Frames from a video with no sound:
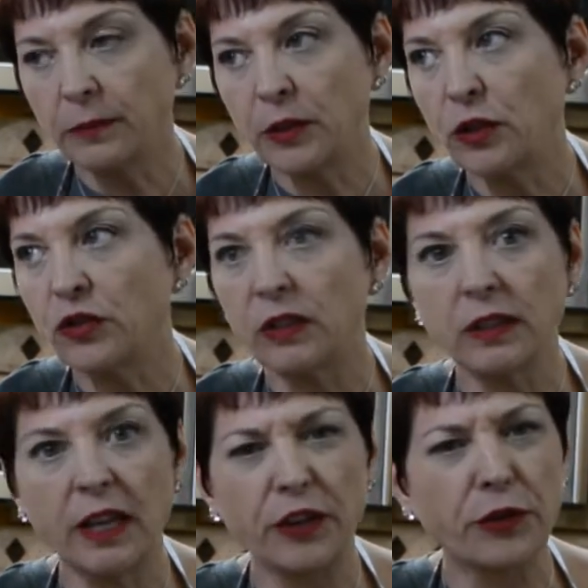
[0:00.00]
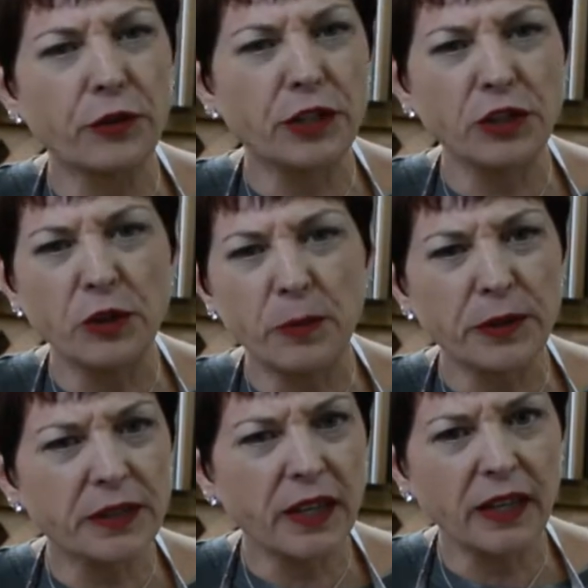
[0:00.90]
usually like
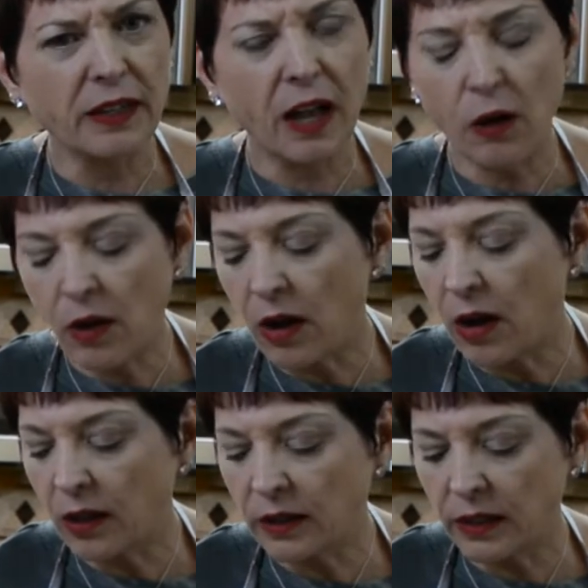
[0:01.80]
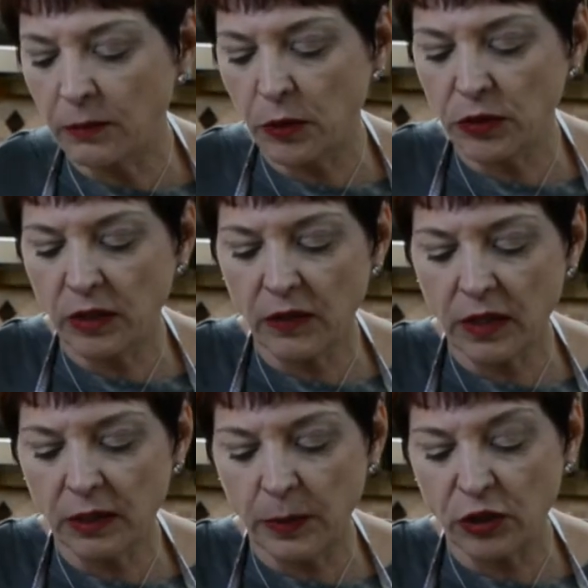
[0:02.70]
32% alcohol in most of
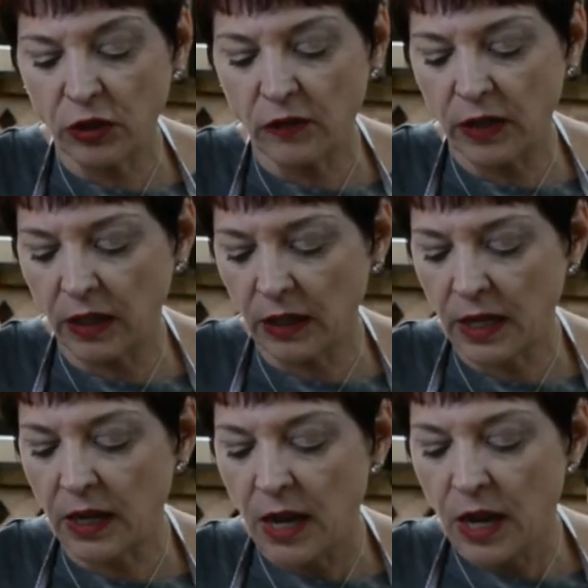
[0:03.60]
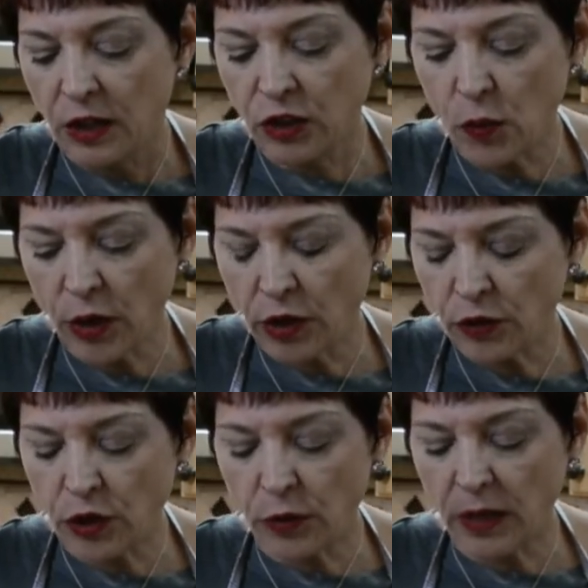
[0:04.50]
it, especially vanilla. So what
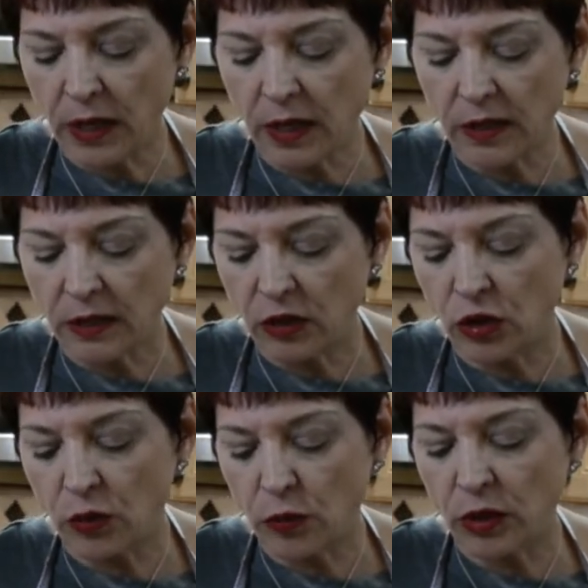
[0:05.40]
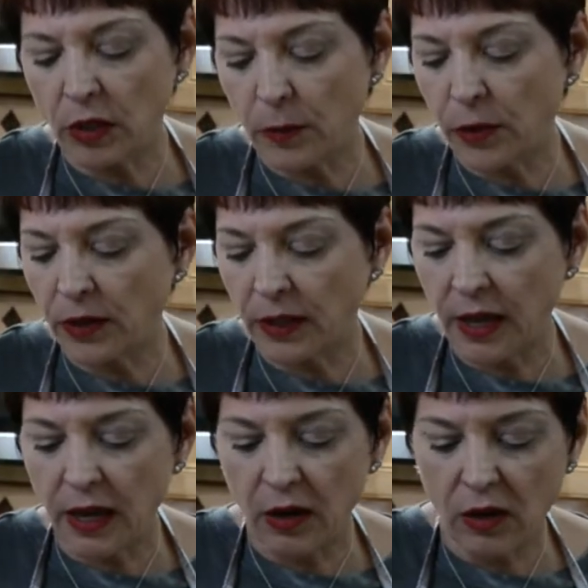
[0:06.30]
you're doing is you're really burning
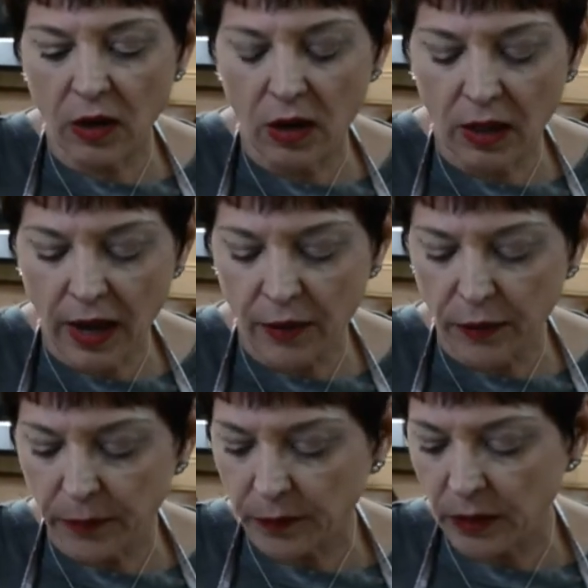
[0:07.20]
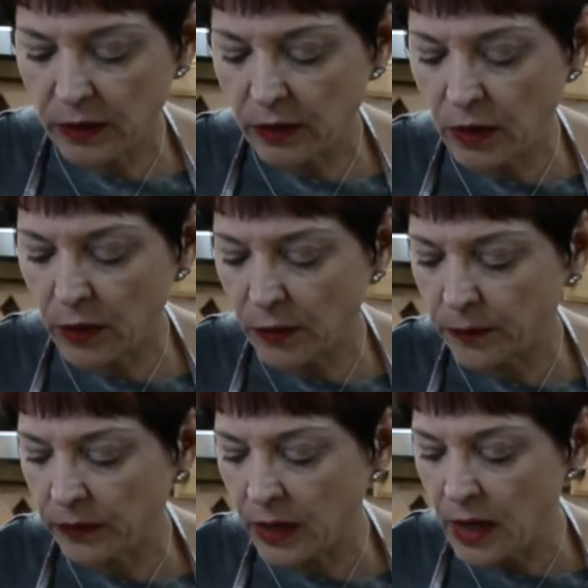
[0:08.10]
that alcohol out. So
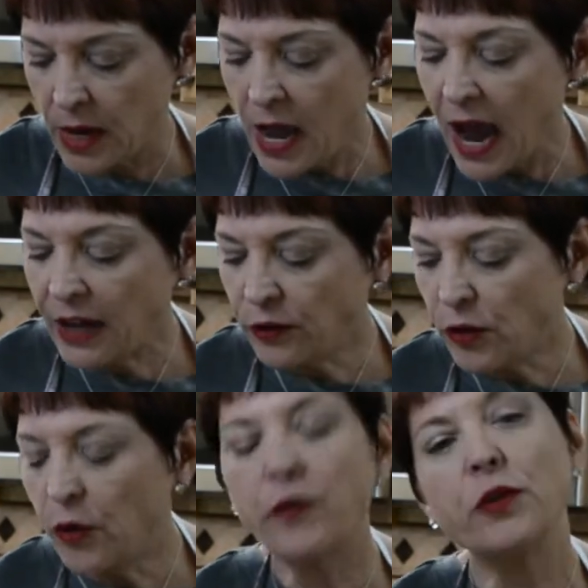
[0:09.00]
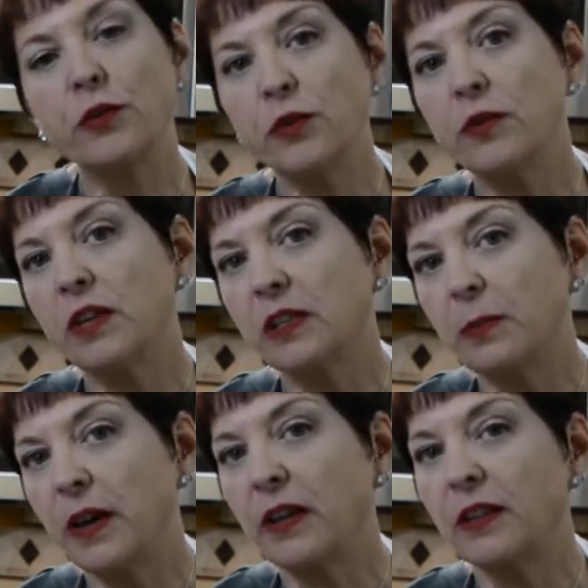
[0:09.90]
I don't know if you knew this,
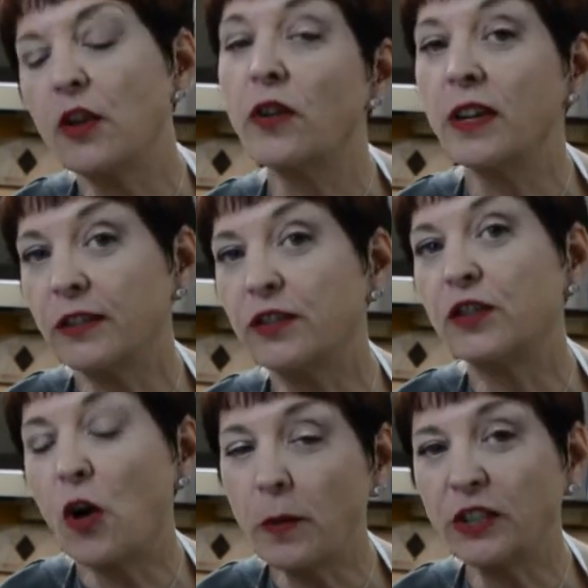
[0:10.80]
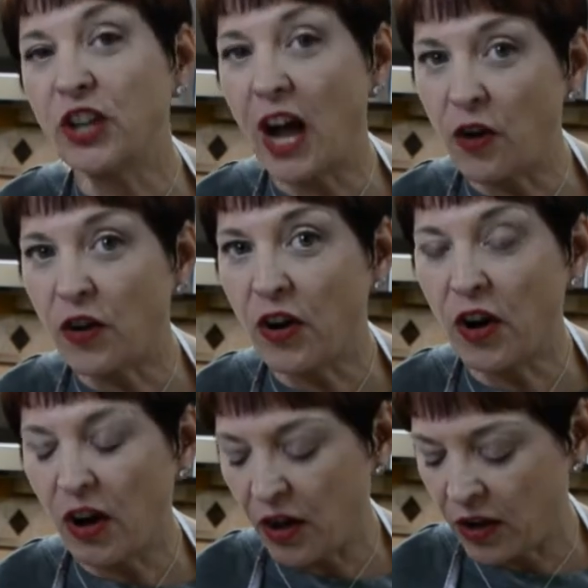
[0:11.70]
but there is so much
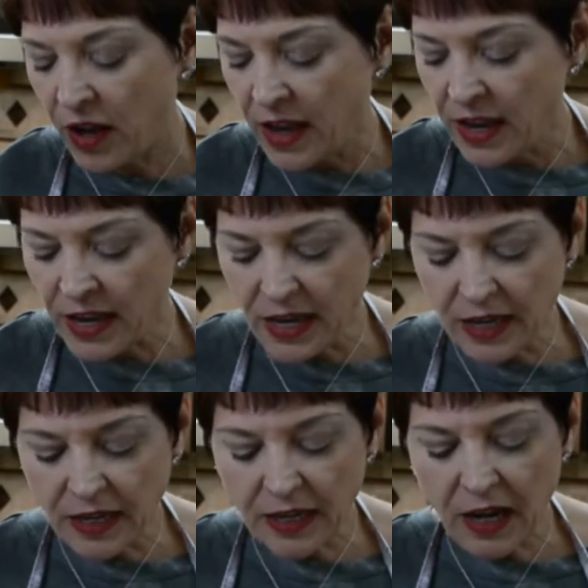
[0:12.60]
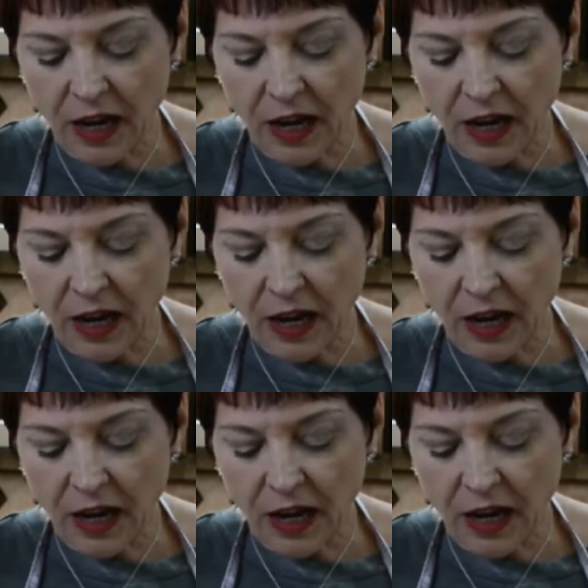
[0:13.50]
alcohol in